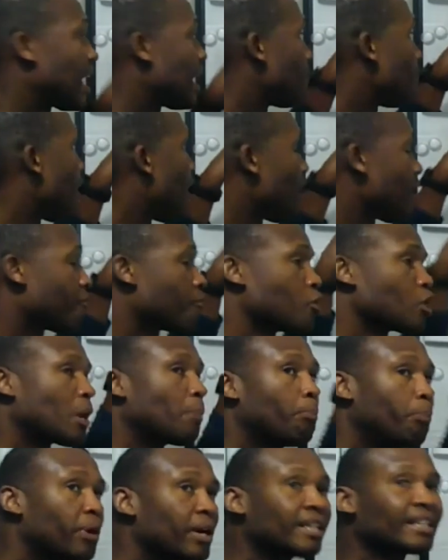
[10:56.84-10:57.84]
Think about if
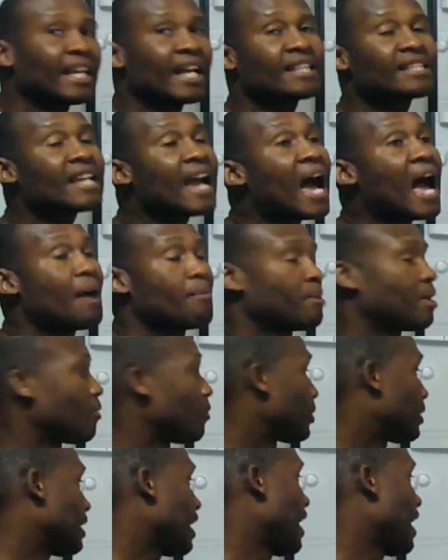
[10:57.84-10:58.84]
you'd have put that time in